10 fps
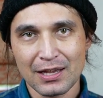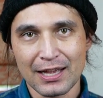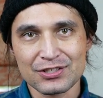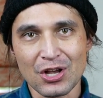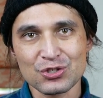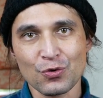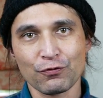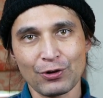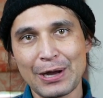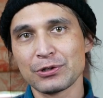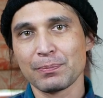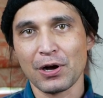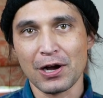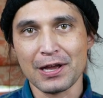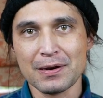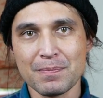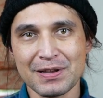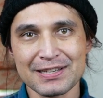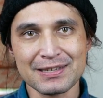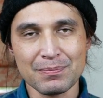it's also frowned upon
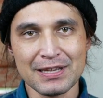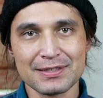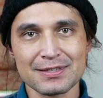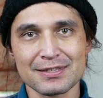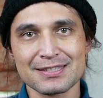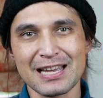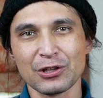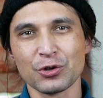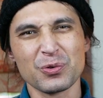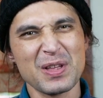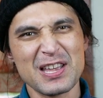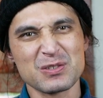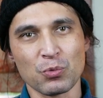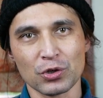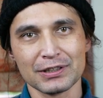because it means the seller has more or